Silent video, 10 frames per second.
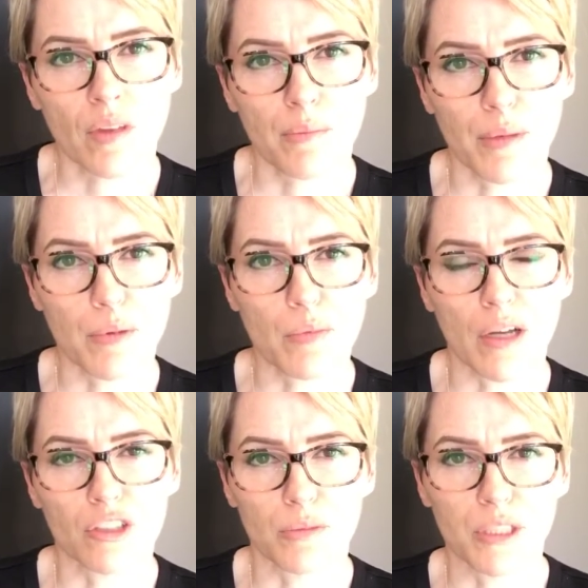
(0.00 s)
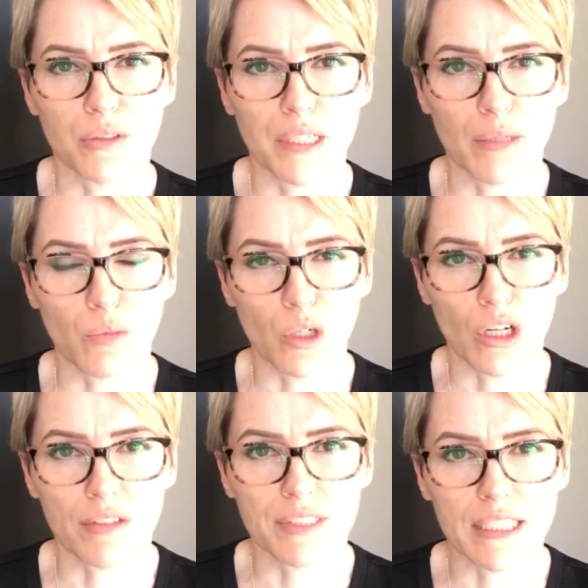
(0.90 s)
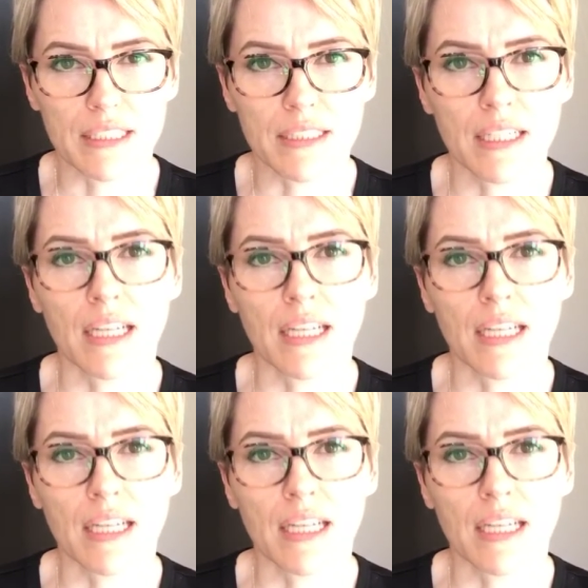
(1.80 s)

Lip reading: maybe I should be doing it more often,